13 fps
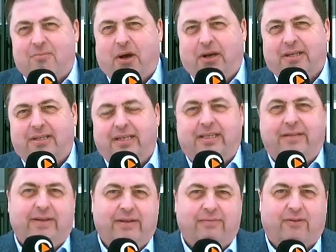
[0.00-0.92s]
Commodity
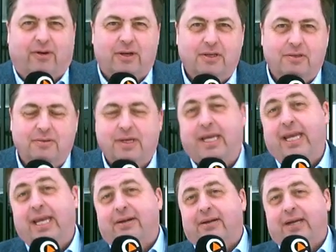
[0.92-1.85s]
TV for you
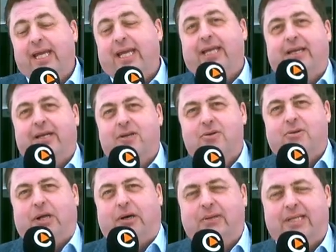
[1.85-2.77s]
here in
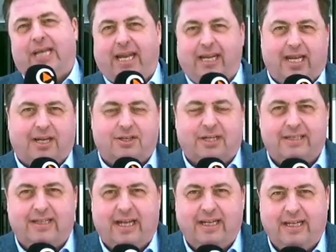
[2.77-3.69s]
good old Canada.
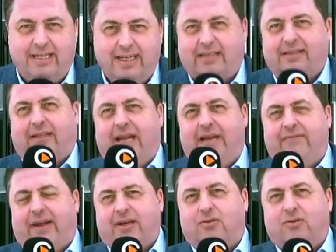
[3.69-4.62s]
Just landed yesterday in
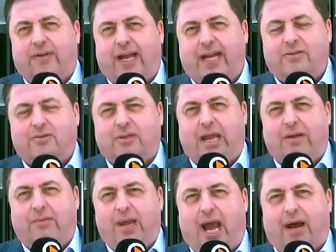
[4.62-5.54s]
Vancouver, and
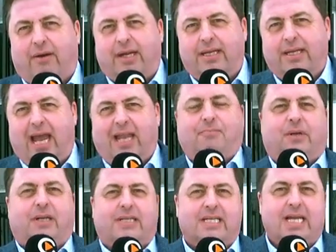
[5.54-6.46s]
today we are in
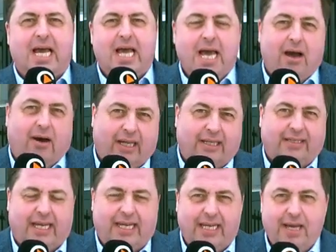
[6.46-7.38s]
Edmonton, or let's
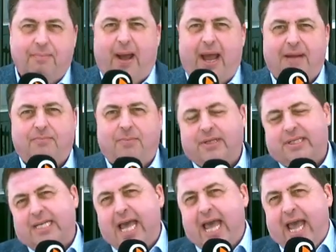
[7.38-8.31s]
say nearby
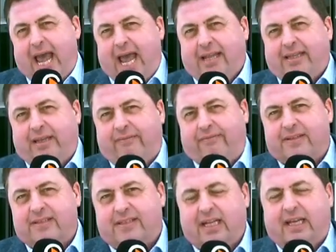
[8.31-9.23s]
Edmonton, at the
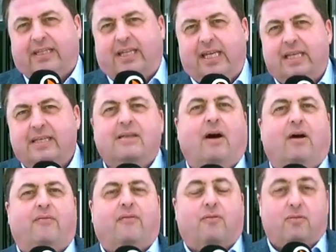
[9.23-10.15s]
facilities
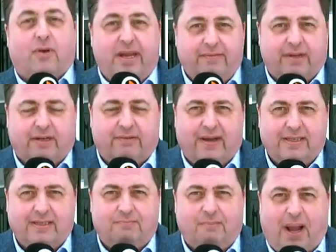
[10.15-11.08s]
of
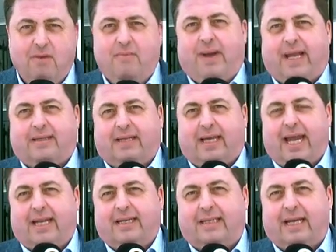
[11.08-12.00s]
RavenQuest BioMed.
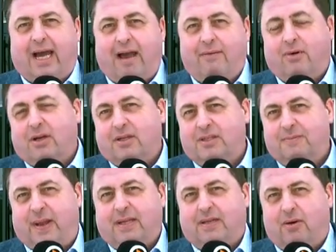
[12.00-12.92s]
And I want to
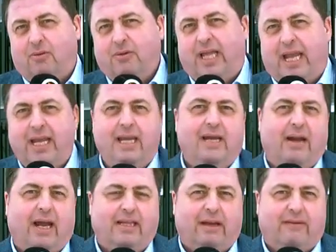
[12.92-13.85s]
spend the whole day
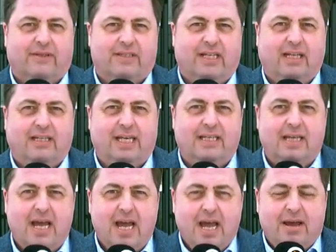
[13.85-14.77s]
here at their
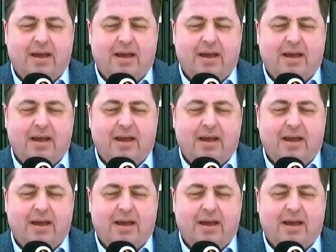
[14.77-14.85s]
facilities